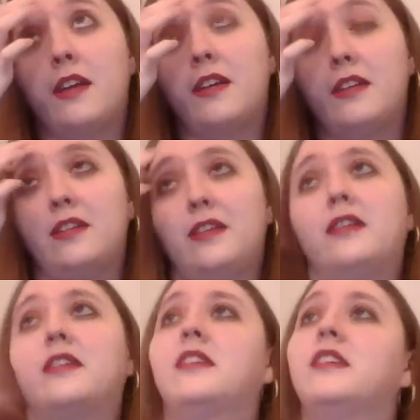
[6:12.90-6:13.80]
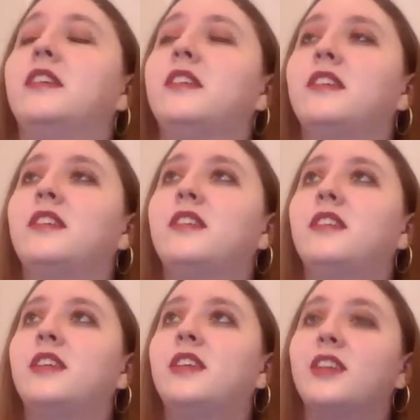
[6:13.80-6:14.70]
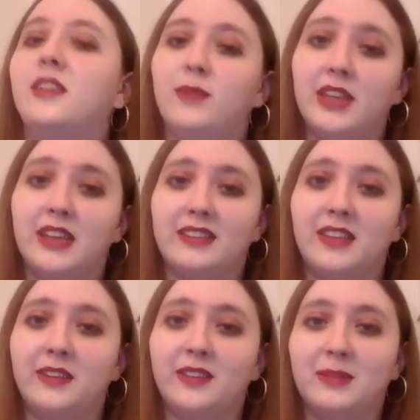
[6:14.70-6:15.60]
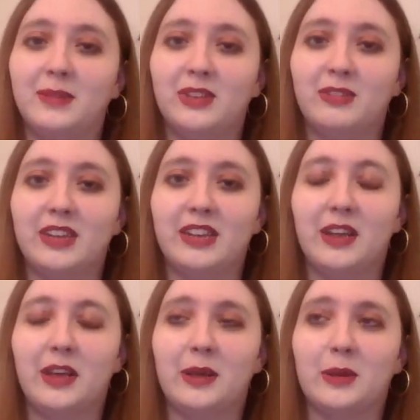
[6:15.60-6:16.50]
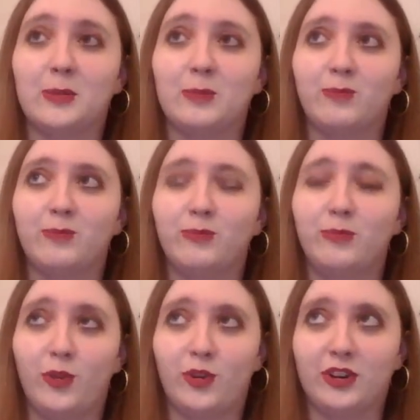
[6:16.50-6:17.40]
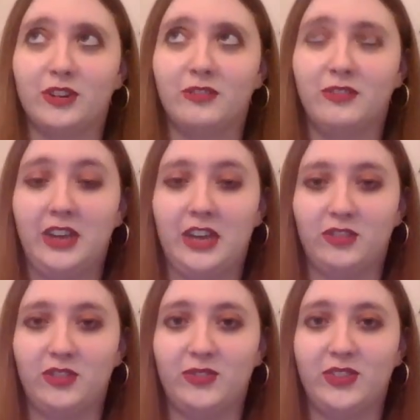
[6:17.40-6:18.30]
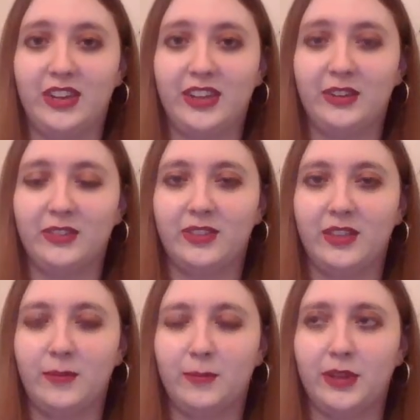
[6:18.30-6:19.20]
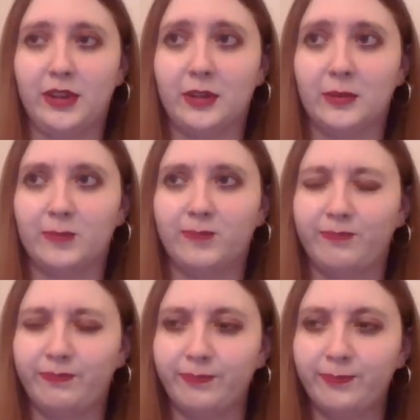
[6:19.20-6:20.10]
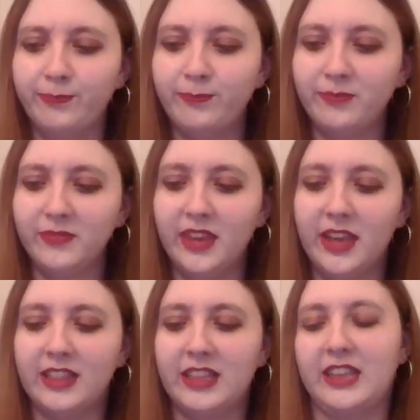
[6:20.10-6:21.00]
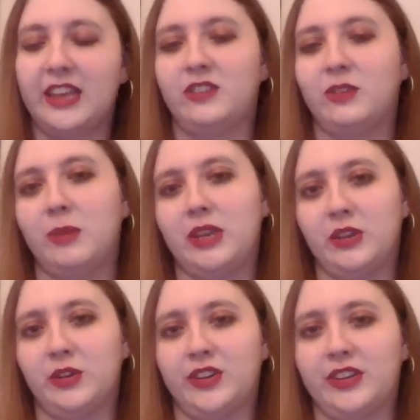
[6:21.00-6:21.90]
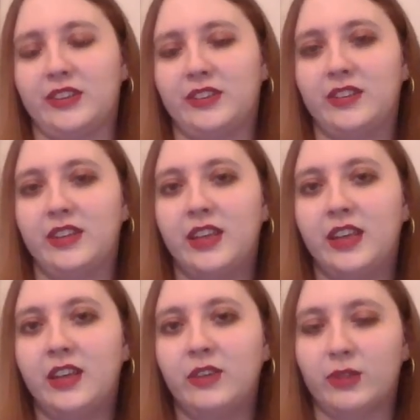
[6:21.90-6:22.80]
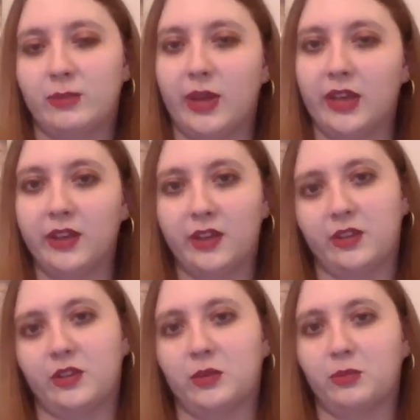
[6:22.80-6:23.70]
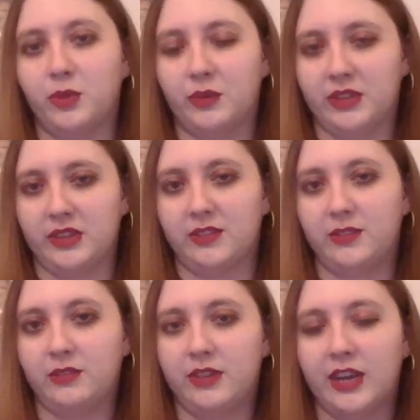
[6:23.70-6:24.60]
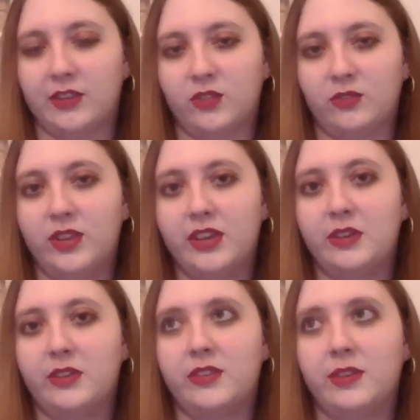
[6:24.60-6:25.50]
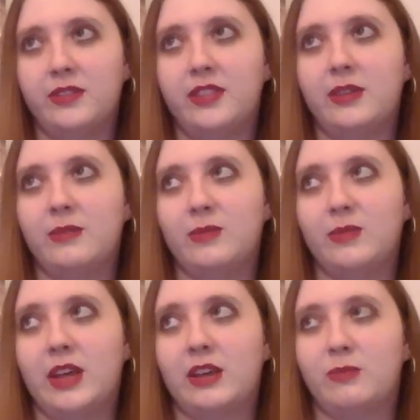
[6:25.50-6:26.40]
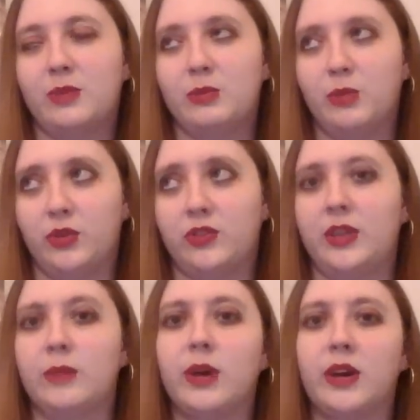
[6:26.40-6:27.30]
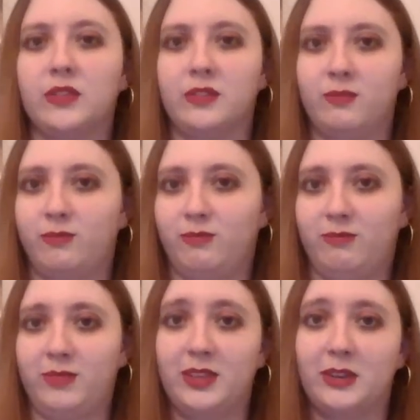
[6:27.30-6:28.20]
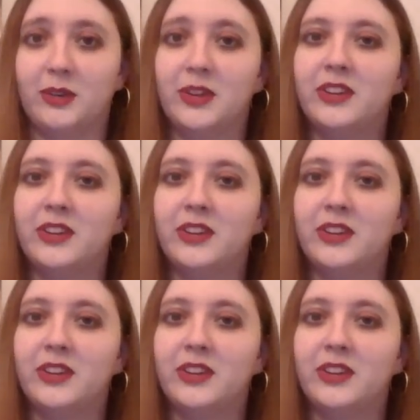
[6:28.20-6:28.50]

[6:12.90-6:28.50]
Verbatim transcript: But yes, I'm gonna be doing more reaction videos, but I think, as you may notice, with my other previous reaction videos, some of them have been mostly about, you know,